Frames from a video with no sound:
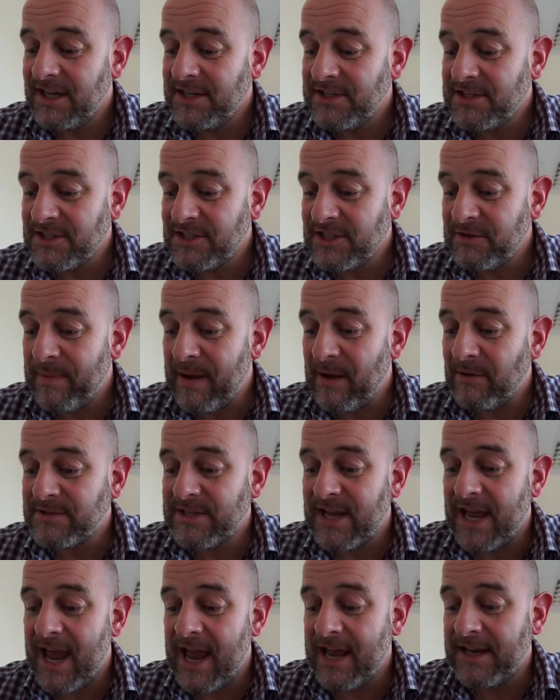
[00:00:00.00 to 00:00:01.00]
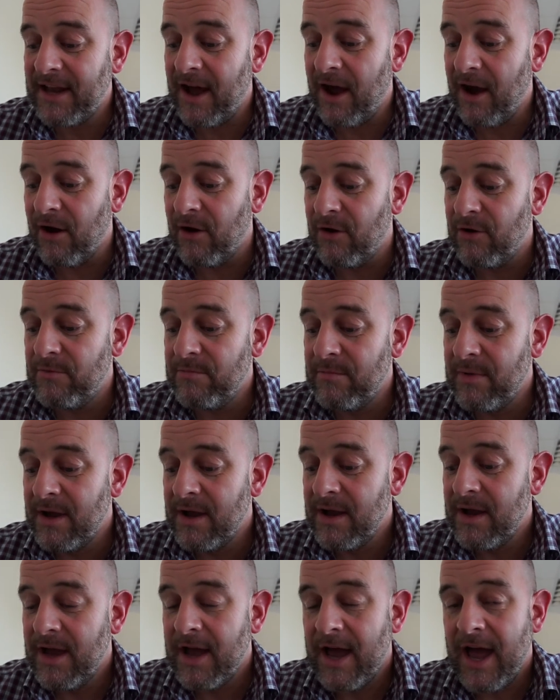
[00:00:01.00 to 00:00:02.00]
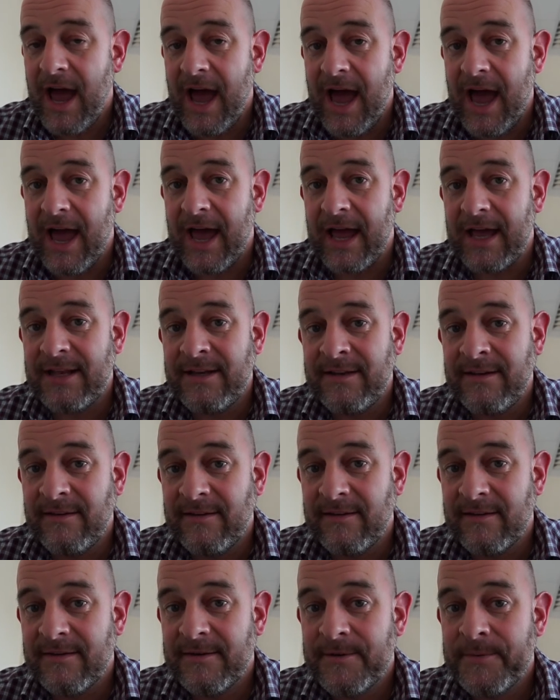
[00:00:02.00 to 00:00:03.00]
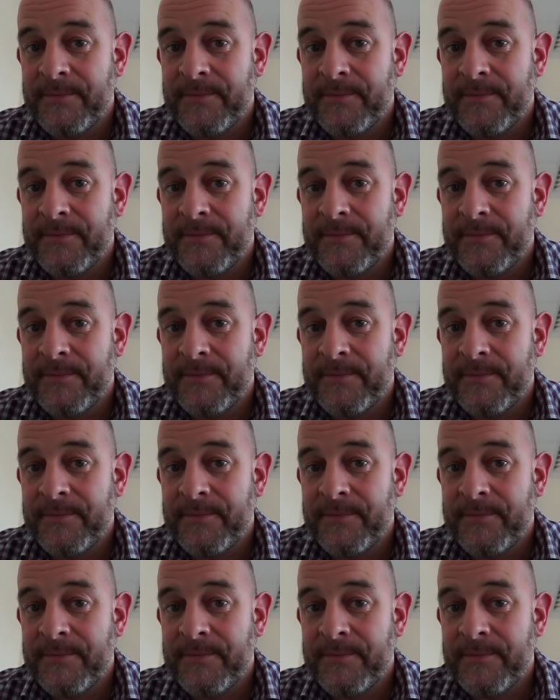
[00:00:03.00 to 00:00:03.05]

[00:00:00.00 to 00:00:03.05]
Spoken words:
I'm just about to head home and